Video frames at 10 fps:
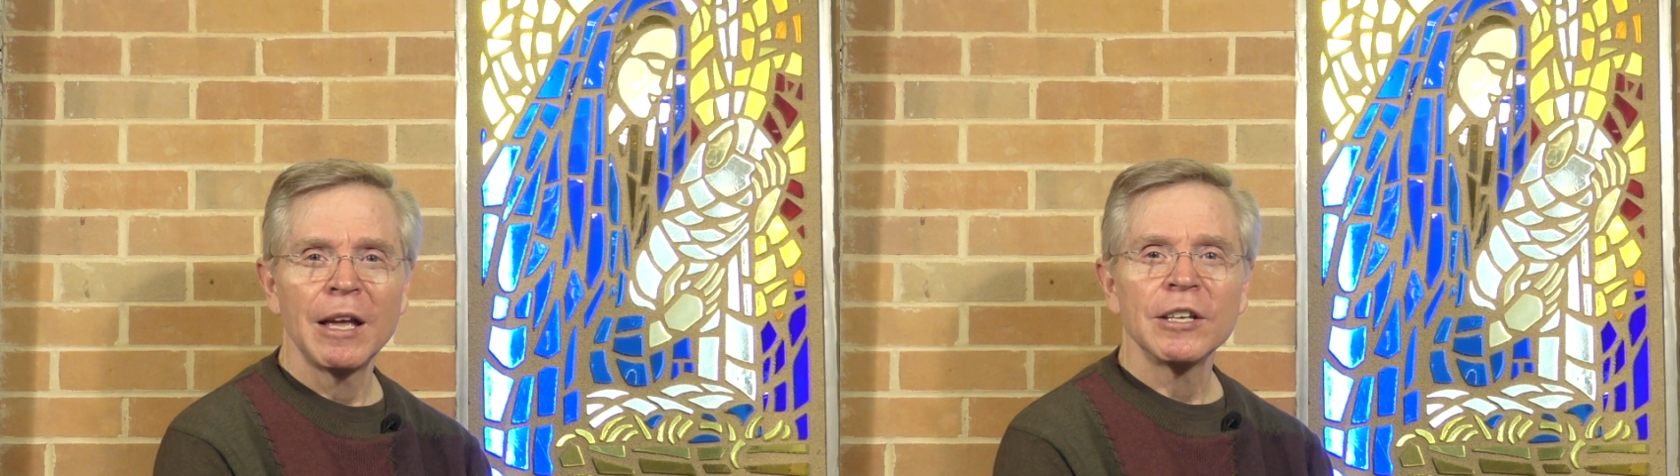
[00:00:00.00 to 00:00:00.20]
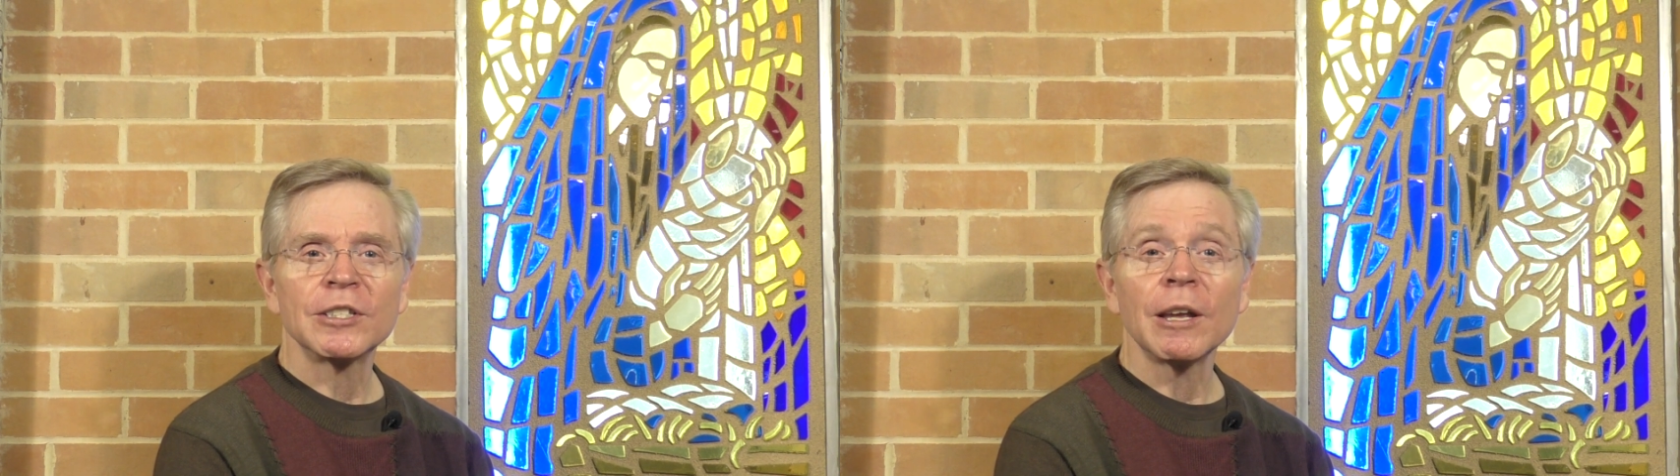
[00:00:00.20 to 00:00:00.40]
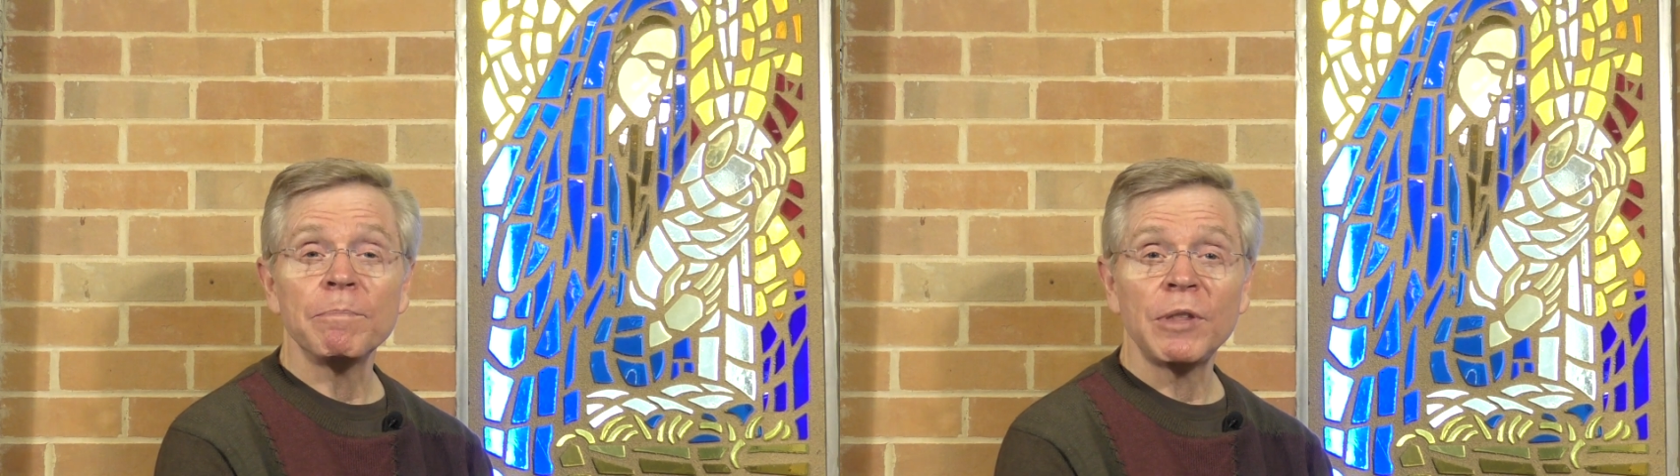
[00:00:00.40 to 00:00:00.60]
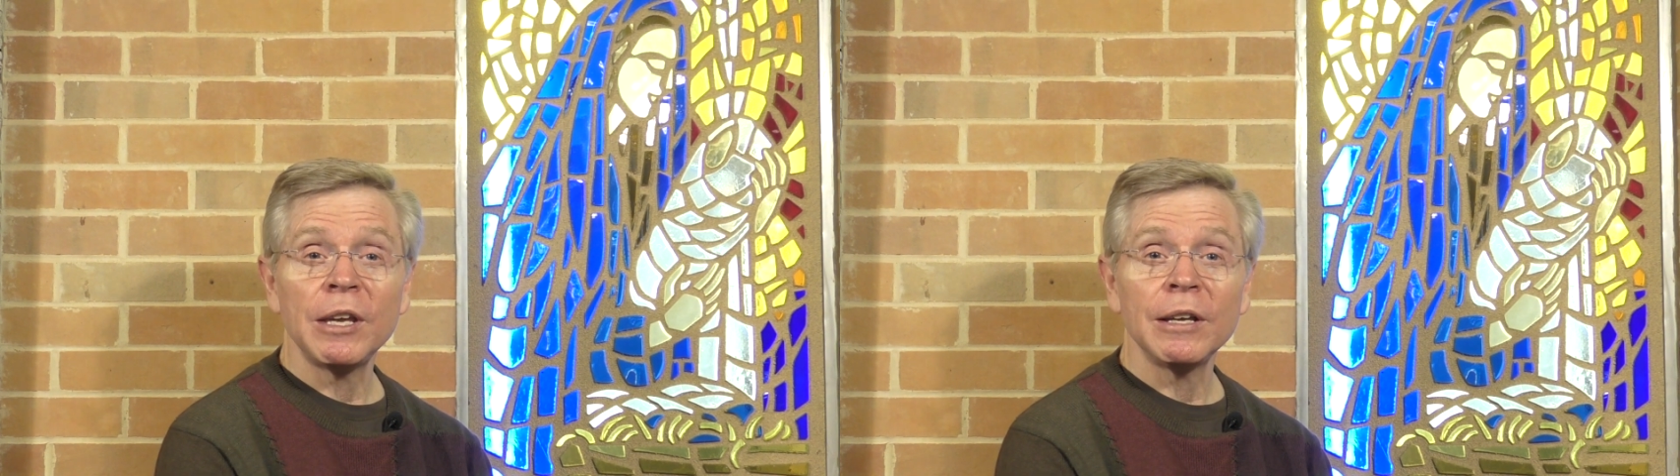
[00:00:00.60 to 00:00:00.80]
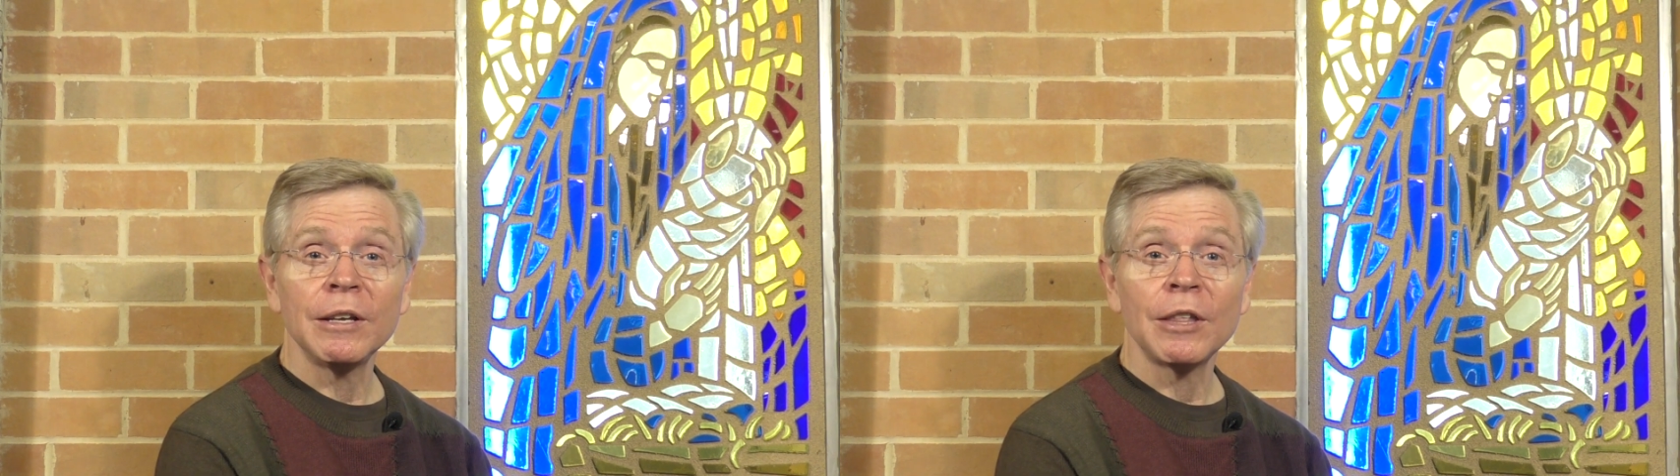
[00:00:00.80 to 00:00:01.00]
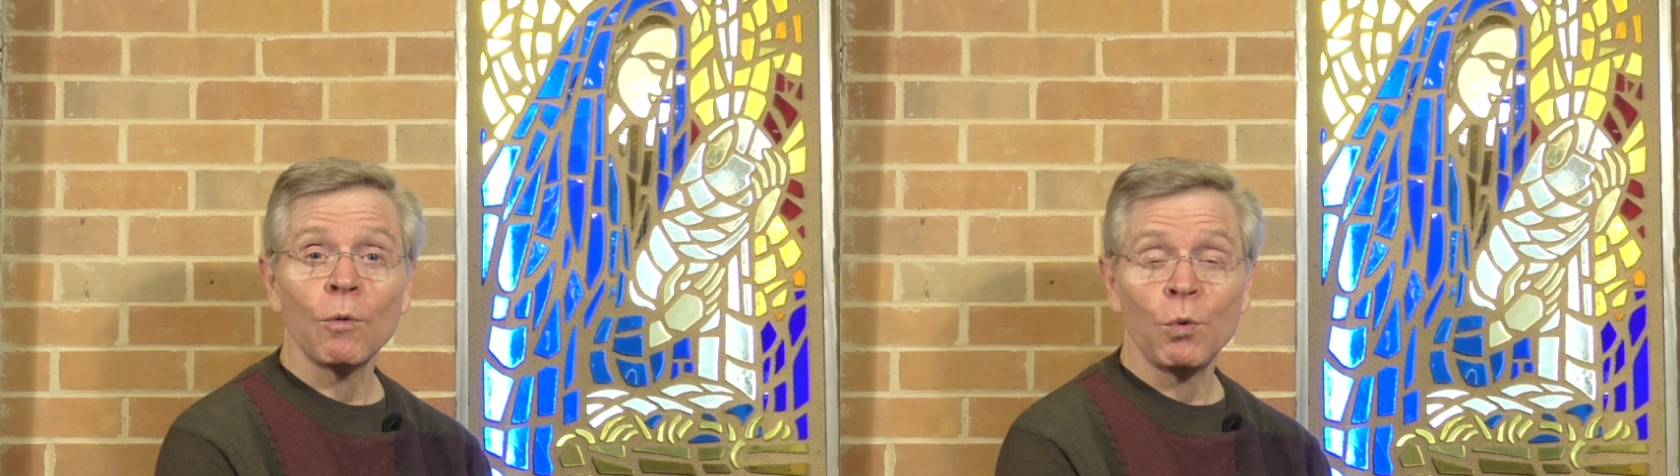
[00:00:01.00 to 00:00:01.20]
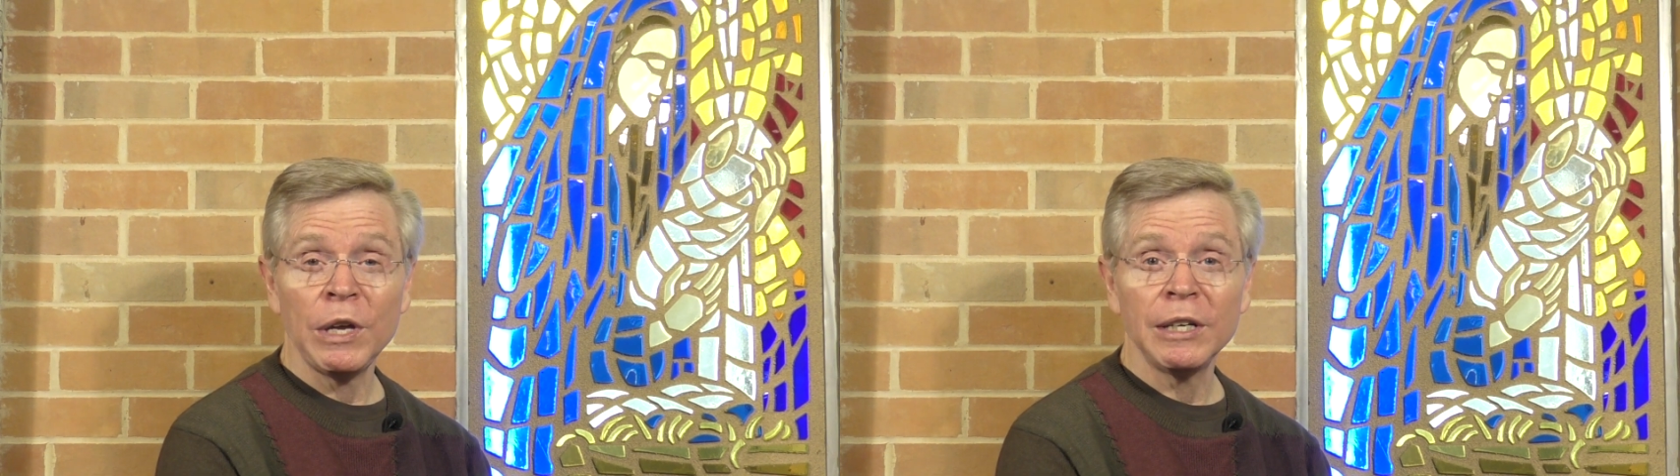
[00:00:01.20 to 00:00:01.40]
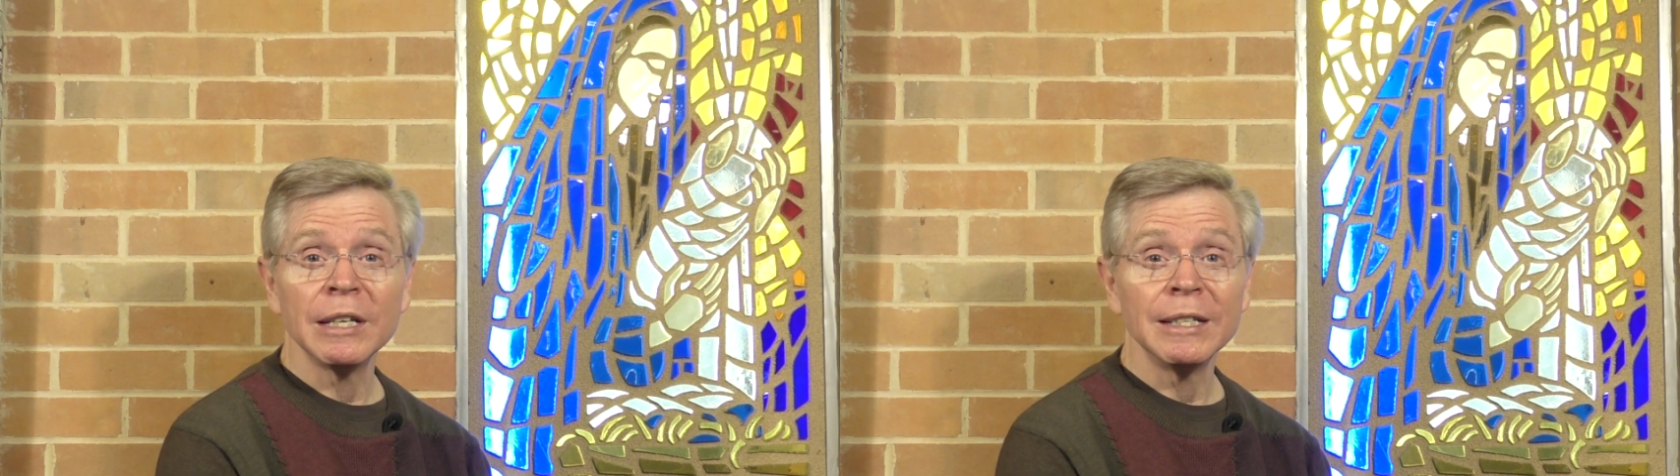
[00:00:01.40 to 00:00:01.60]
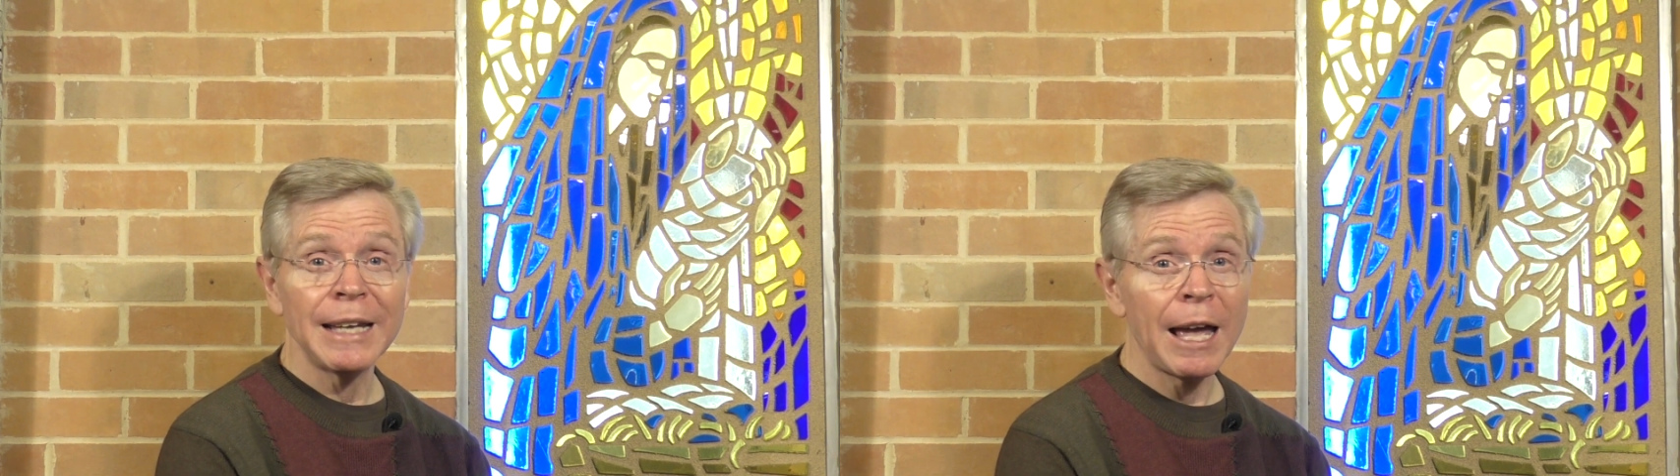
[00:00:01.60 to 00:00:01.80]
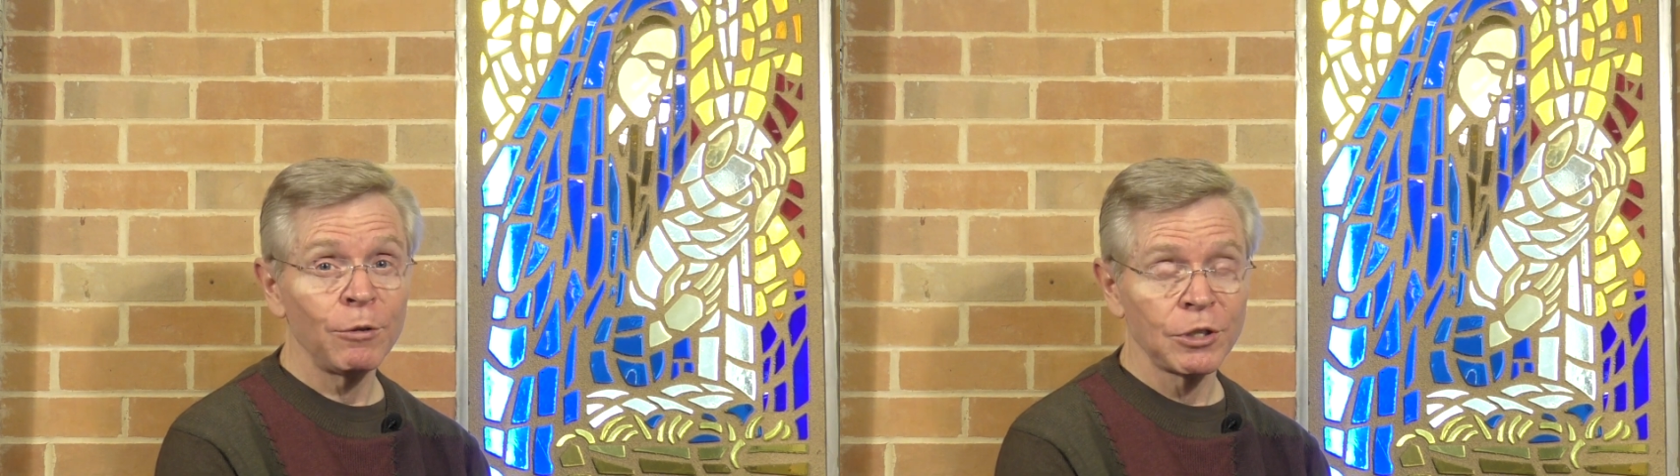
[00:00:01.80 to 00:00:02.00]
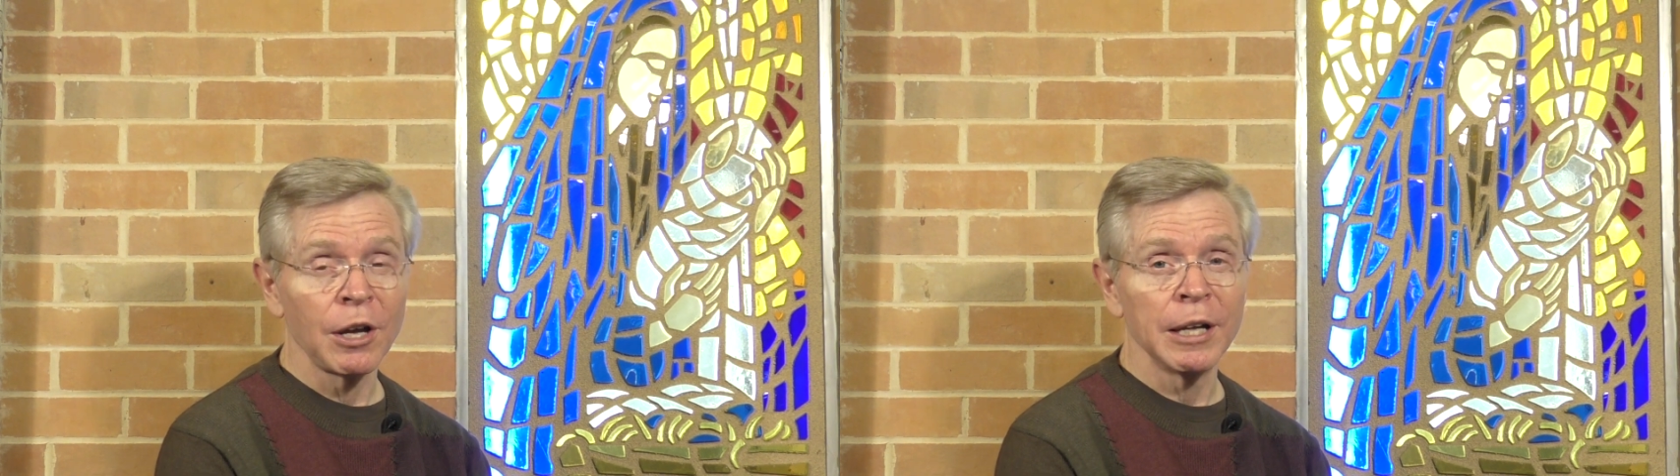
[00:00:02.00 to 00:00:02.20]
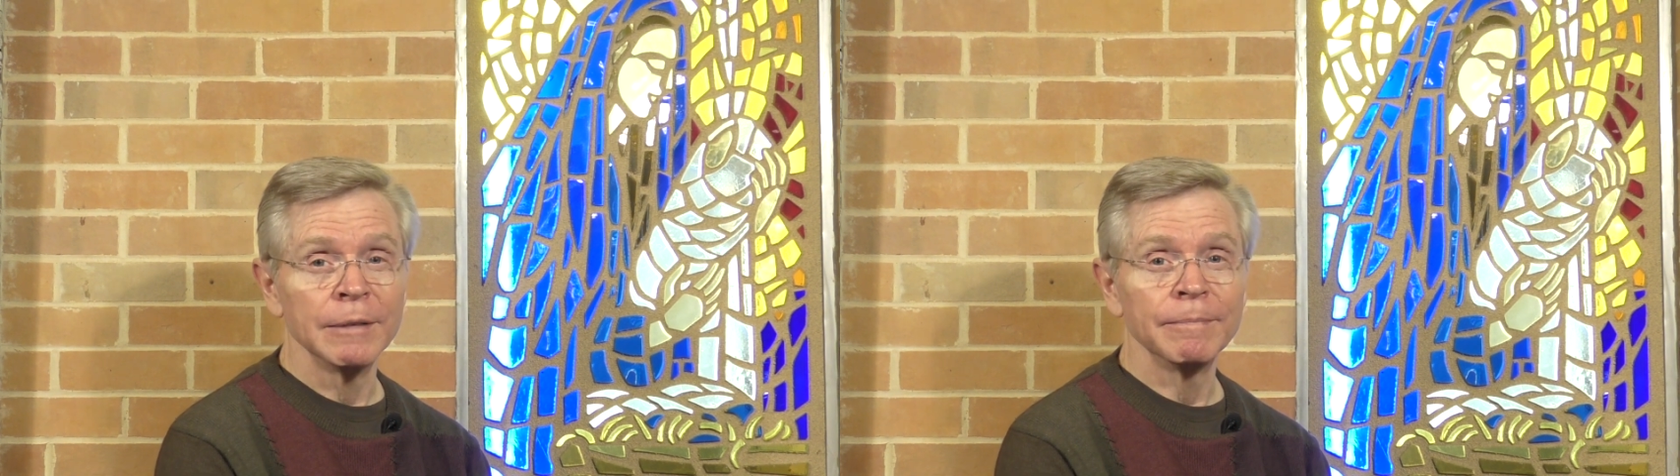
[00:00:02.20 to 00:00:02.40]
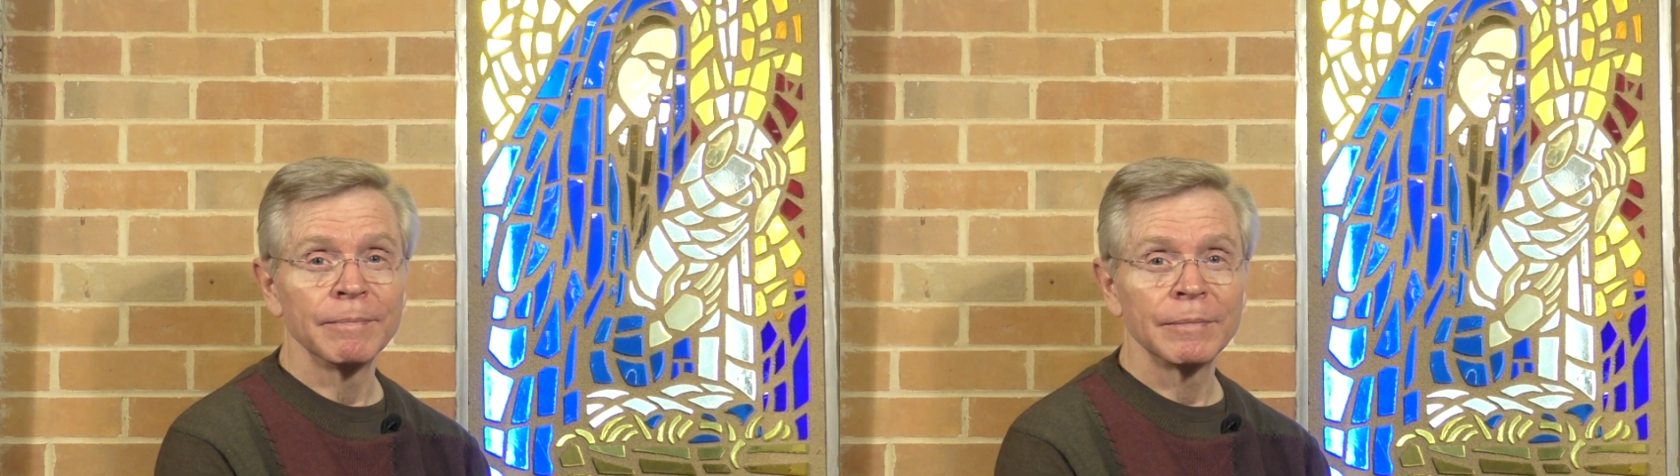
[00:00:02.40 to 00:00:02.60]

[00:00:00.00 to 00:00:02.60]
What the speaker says: something that we can count on.